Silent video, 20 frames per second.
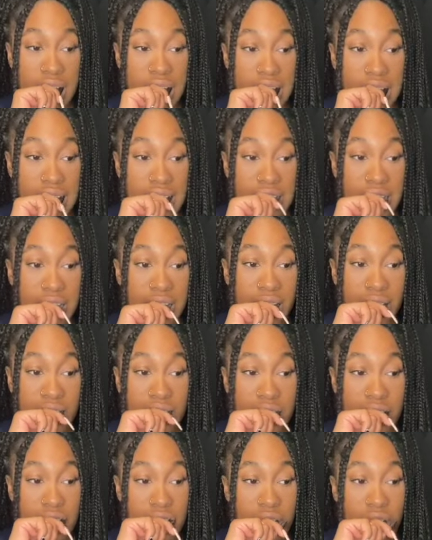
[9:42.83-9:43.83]
A
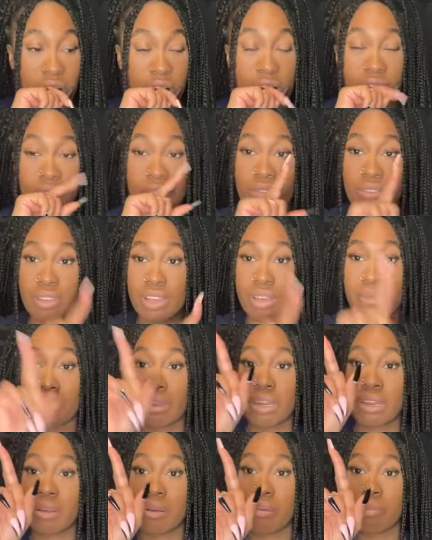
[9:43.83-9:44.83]
hot
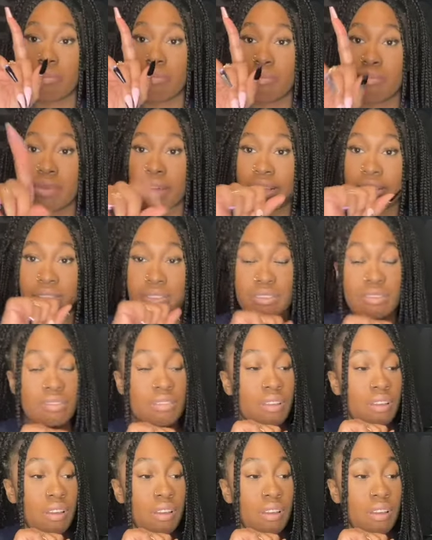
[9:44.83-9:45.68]
flaming mess.